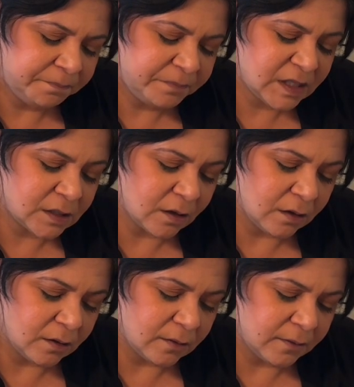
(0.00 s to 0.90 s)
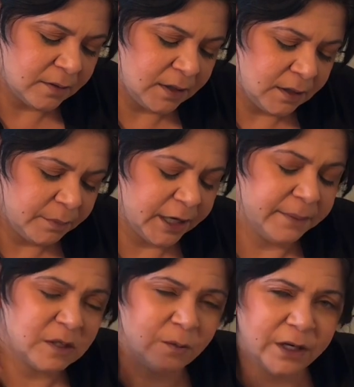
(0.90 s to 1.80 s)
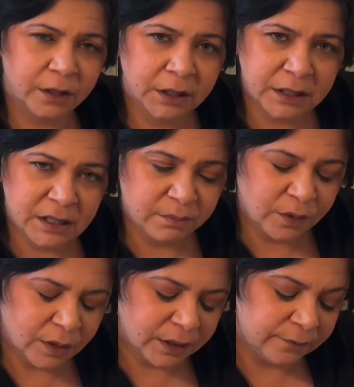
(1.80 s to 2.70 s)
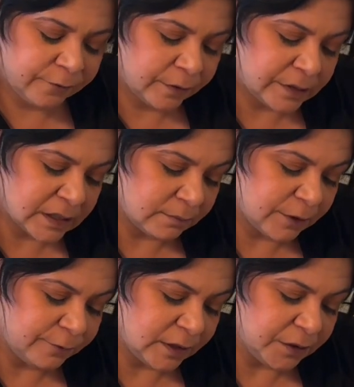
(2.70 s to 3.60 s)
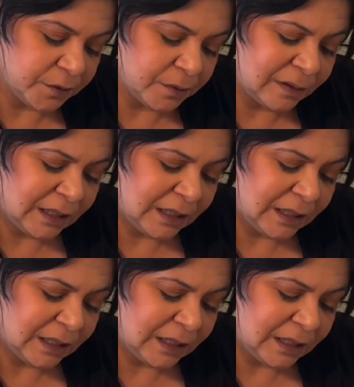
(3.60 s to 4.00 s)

So perhaps winter is important for some of you.